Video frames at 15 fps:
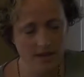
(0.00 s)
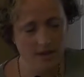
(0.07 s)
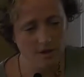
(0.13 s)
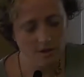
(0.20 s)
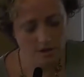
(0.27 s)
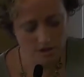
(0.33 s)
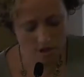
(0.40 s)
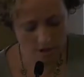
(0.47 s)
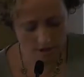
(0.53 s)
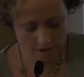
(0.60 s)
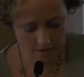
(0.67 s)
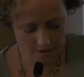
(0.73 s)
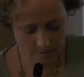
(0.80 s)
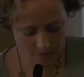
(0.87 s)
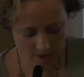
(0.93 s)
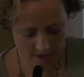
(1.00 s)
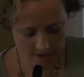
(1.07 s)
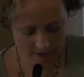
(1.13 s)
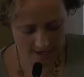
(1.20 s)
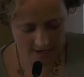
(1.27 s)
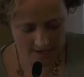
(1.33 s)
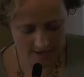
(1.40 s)
and her daughter's
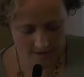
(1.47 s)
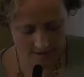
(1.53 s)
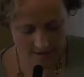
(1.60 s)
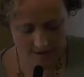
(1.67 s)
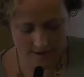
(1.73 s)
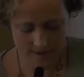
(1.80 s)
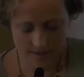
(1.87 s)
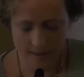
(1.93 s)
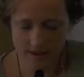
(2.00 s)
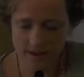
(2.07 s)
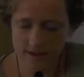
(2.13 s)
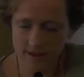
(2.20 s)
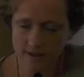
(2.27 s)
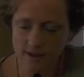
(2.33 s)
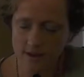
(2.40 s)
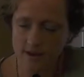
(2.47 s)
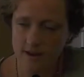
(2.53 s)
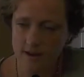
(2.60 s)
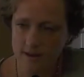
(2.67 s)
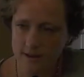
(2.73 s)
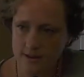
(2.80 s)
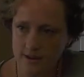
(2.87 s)
body, a thing
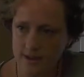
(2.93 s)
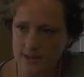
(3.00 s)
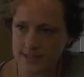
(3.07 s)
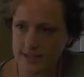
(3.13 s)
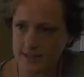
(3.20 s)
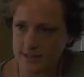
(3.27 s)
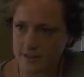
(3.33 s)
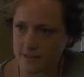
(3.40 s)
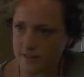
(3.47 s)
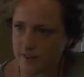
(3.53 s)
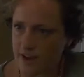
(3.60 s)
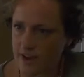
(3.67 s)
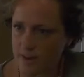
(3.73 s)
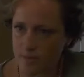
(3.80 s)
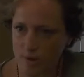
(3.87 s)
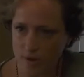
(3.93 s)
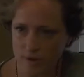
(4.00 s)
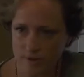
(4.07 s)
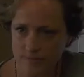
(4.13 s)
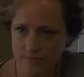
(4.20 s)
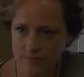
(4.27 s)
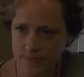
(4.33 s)

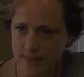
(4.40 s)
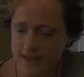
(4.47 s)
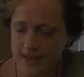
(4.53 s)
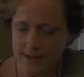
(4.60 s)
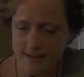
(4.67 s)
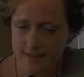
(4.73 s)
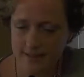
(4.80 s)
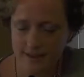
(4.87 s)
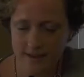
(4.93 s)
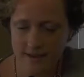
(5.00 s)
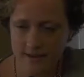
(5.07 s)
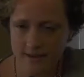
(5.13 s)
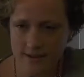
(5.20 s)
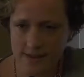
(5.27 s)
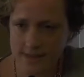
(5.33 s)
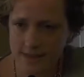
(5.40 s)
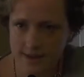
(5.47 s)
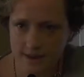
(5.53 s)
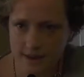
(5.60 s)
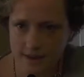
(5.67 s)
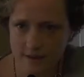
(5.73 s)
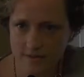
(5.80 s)
unidentifiable, a thing
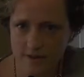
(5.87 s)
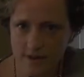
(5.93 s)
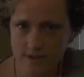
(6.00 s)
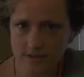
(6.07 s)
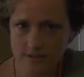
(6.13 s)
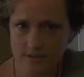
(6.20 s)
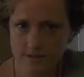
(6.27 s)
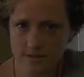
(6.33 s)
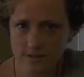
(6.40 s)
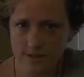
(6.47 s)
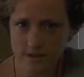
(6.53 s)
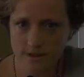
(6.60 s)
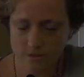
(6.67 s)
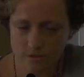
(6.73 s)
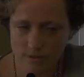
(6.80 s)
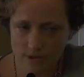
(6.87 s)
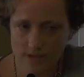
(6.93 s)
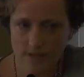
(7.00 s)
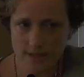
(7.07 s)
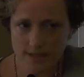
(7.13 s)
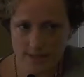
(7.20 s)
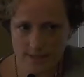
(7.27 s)
none of us had
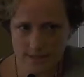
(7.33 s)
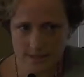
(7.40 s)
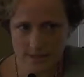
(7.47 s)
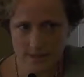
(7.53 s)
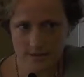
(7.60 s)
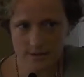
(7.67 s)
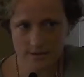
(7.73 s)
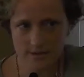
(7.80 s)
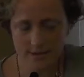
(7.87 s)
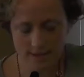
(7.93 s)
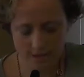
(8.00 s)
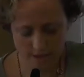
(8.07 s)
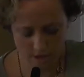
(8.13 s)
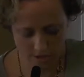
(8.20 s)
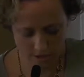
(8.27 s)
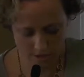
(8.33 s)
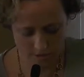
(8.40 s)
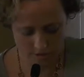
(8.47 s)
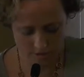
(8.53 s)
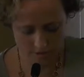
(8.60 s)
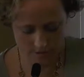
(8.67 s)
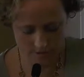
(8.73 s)
really seen in
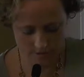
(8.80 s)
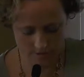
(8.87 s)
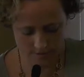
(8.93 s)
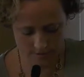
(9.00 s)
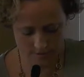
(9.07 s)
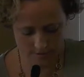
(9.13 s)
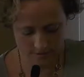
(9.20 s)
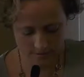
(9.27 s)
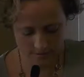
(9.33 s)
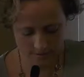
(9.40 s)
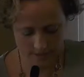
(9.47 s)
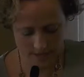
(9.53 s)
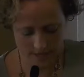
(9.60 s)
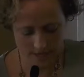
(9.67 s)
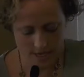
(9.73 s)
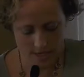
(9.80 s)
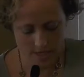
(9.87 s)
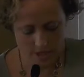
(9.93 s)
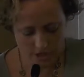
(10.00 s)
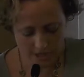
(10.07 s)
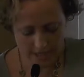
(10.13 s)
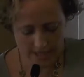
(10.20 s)
years.
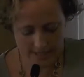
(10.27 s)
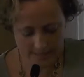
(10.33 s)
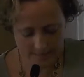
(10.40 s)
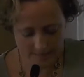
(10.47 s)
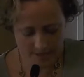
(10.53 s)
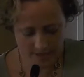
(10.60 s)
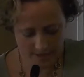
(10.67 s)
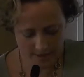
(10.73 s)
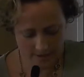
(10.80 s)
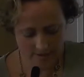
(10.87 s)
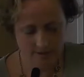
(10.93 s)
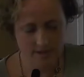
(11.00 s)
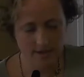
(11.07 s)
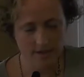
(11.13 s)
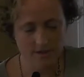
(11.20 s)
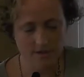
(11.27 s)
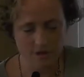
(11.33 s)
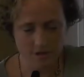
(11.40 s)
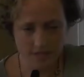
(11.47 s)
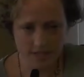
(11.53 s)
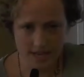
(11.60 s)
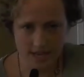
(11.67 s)
She needs me to
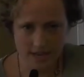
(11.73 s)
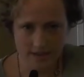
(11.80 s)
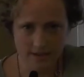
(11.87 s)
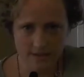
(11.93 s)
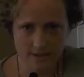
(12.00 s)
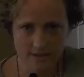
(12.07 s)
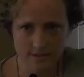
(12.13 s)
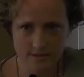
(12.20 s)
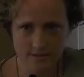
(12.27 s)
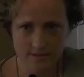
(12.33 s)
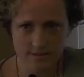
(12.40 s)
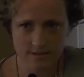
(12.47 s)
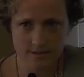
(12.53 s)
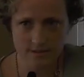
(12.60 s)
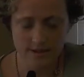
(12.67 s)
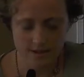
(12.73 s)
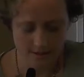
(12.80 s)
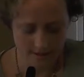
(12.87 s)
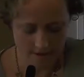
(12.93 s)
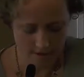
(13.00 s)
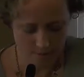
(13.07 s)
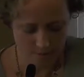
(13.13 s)
understand
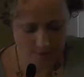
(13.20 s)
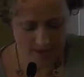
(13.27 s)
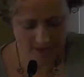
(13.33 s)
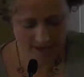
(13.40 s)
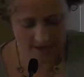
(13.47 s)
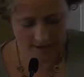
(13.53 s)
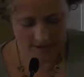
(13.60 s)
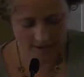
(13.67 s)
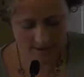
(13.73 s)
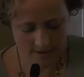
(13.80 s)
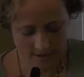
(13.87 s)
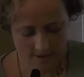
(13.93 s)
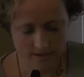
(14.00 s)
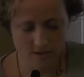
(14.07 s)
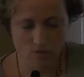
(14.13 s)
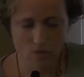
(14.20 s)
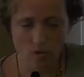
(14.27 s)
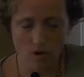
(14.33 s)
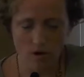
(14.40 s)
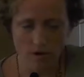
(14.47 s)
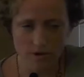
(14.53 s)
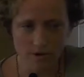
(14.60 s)
that her pain is
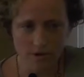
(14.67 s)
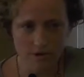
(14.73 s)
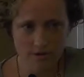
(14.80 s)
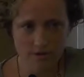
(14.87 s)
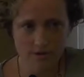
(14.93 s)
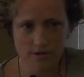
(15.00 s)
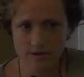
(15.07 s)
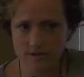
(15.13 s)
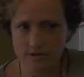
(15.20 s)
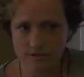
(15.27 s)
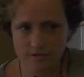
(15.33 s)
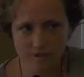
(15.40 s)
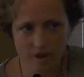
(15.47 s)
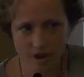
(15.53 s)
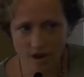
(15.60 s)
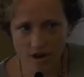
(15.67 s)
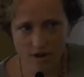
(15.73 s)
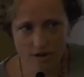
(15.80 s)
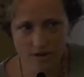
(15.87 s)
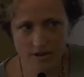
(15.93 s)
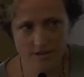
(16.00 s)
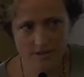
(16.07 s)
water as
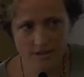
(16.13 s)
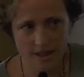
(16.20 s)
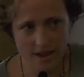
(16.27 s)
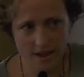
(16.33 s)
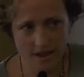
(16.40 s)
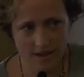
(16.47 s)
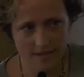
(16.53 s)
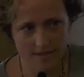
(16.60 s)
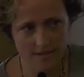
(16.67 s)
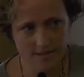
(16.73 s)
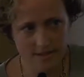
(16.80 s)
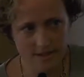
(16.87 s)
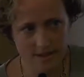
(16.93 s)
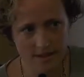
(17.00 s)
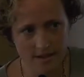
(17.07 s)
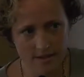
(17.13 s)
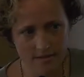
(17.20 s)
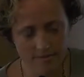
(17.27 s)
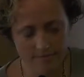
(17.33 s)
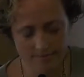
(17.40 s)
far as the eye can see.